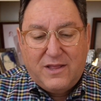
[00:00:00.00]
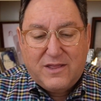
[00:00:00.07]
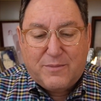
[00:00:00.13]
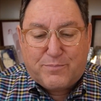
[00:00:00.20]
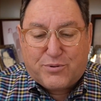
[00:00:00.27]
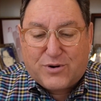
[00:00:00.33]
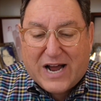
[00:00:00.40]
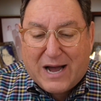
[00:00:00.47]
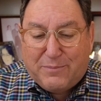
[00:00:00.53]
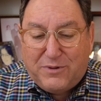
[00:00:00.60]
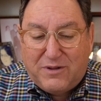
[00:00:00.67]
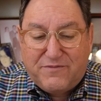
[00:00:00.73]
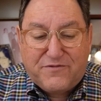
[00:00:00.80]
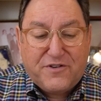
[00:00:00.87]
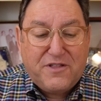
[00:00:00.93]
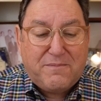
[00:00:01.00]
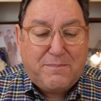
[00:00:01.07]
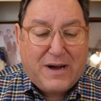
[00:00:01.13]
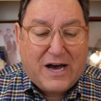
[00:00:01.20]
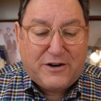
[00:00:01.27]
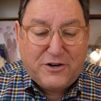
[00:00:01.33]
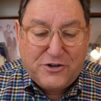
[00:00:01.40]
"The problem for the
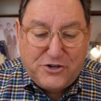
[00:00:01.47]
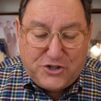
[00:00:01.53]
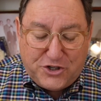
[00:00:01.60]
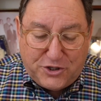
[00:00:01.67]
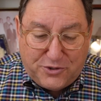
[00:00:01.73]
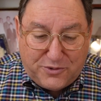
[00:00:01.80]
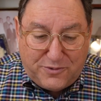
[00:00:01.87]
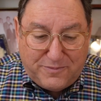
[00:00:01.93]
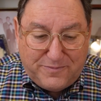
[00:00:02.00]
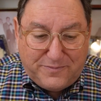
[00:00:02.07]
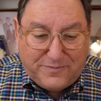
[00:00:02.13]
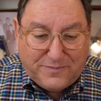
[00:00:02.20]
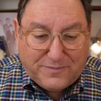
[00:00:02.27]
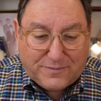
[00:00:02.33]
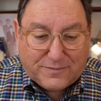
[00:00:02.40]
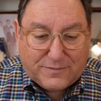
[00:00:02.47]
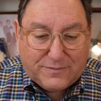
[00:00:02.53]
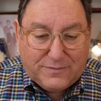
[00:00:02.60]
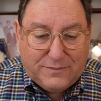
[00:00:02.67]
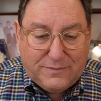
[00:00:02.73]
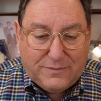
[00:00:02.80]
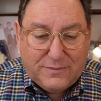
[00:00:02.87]
modern Jew
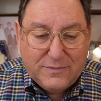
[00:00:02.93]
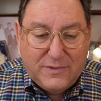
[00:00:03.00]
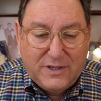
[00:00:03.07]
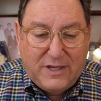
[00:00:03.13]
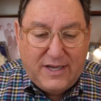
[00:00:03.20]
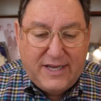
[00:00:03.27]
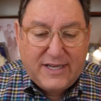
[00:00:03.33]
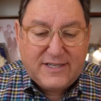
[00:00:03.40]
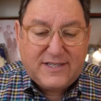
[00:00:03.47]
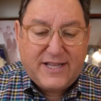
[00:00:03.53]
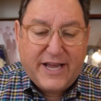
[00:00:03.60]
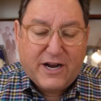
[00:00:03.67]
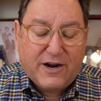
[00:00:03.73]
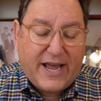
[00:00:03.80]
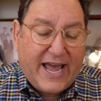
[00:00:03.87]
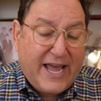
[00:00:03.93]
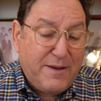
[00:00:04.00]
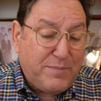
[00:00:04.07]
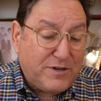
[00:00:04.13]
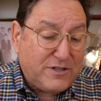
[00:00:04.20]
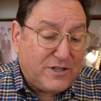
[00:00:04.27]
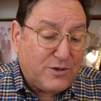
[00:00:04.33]
is they are
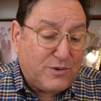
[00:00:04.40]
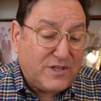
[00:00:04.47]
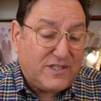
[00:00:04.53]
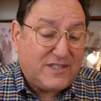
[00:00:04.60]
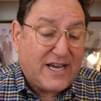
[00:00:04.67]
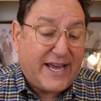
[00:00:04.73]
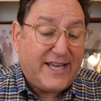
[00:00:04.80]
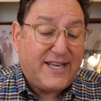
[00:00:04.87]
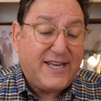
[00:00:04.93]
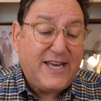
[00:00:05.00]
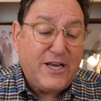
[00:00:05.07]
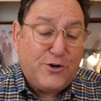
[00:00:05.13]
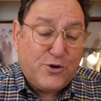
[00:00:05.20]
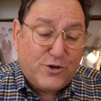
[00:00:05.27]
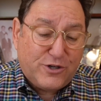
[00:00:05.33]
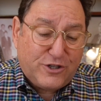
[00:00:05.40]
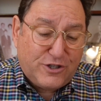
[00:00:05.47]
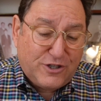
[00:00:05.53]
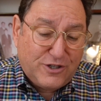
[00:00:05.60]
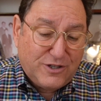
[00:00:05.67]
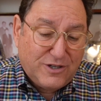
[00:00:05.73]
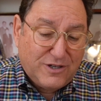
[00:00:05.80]
able to recite
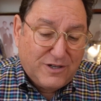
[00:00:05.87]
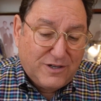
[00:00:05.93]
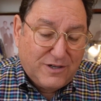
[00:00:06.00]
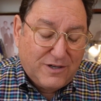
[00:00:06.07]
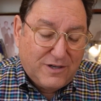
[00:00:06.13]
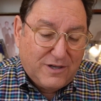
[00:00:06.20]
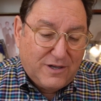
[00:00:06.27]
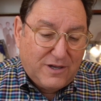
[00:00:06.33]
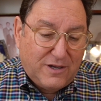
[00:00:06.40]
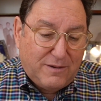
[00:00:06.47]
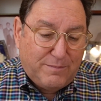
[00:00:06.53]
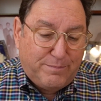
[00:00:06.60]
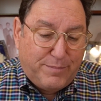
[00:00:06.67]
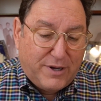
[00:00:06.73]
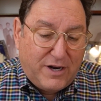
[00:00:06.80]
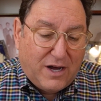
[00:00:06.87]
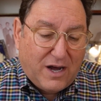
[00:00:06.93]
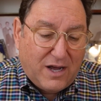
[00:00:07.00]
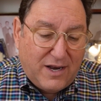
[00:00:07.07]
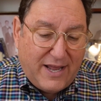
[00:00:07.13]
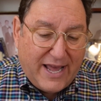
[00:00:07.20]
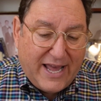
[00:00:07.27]
Kiddush, but
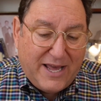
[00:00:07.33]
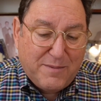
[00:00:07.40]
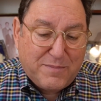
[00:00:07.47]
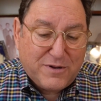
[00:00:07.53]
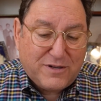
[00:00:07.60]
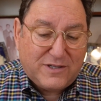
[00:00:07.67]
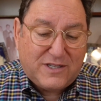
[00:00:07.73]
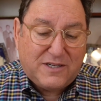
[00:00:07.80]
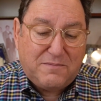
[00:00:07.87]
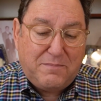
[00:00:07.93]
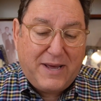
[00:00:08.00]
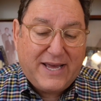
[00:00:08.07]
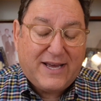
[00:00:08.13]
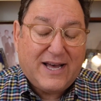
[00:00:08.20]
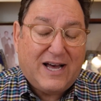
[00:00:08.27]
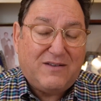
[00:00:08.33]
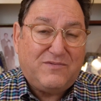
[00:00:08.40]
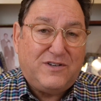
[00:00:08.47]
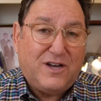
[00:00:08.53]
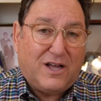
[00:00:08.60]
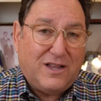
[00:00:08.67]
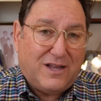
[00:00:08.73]
unable to make
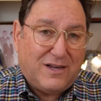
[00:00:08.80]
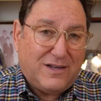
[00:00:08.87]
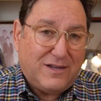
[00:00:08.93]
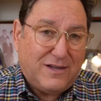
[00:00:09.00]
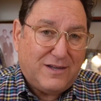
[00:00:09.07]
Havdalah."